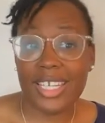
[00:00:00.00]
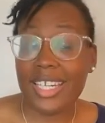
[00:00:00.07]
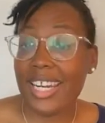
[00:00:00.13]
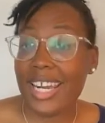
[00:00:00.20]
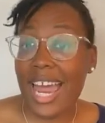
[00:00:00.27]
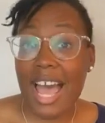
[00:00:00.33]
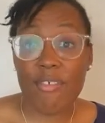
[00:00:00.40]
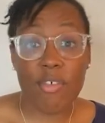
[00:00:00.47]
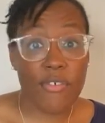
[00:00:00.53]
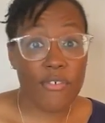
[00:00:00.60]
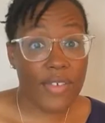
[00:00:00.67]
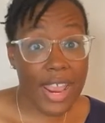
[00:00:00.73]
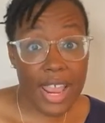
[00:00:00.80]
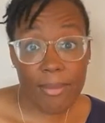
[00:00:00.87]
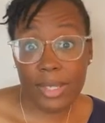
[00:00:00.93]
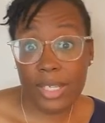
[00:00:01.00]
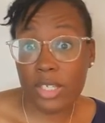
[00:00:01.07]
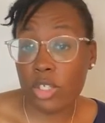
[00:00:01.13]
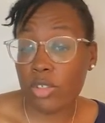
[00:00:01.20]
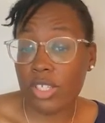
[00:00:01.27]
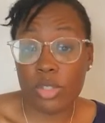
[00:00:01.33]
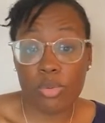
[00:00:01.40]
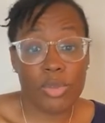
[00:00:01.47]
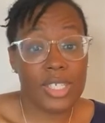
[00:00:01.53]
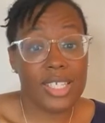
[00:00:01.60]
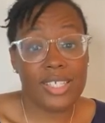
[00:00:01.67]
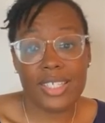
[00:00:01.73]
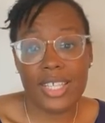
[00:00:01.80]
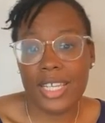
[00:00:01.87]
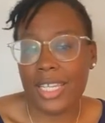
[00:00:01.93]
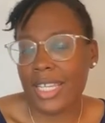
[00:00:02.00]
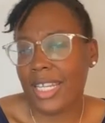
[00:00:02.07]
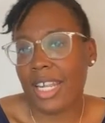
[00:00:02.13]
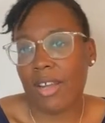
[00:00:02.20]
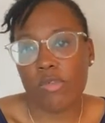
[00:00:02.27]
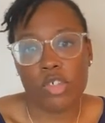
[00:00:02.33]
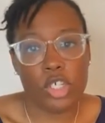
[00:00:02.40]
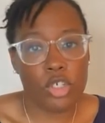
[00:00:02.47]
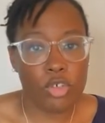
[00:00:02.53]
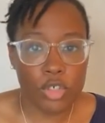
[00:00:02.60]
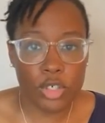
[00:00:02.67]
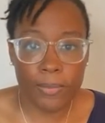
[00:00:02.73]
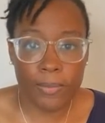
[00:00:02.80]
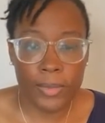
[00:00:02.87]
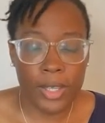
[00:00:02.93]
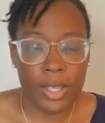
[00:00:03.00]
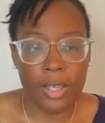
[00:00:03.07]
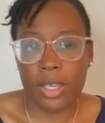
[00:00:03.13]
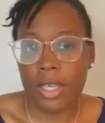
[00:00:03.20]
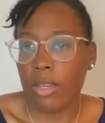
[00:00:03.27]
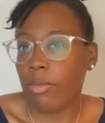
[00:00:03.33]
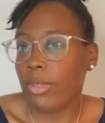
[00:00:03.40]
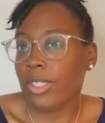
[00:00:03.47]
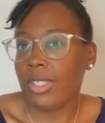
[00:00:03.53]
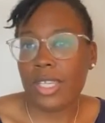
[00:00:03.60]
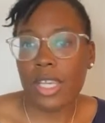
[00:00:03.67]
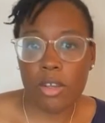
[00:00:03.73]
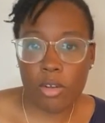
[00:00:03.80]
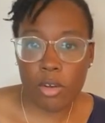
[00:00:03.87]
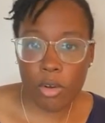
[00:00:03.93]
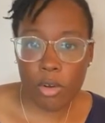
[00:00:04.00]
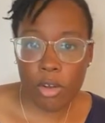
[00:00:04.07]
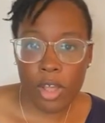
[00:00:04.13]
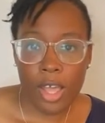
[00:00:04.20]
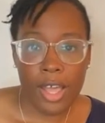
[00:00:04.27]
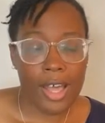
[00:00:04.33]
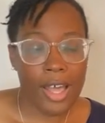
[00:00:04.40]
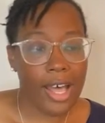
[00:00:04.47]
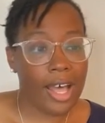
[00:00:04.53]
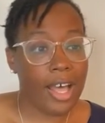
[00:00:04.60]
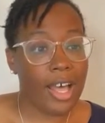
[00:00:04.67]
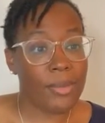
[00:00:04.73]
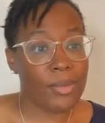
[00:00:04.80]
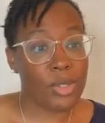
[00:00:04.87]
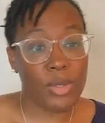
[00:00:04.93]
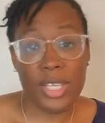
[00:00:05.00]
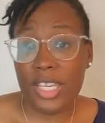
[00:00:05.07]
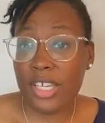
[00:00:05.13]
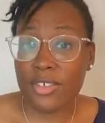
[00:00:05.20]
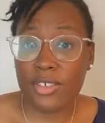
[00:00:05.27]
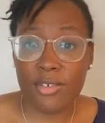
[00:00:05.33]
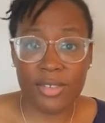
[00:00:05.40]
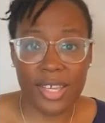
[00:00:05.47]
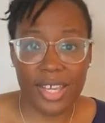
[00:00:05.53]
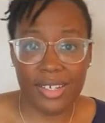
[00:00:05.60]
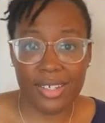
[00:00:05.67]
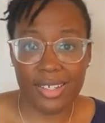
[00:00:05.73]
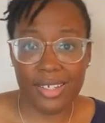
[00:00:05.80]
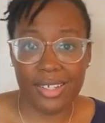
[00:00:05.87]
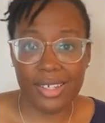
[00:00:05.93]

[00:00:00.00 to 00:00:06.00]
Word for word: He didn't have a family, so this was his thing. He didn't have children. He was single, um, so he could do that.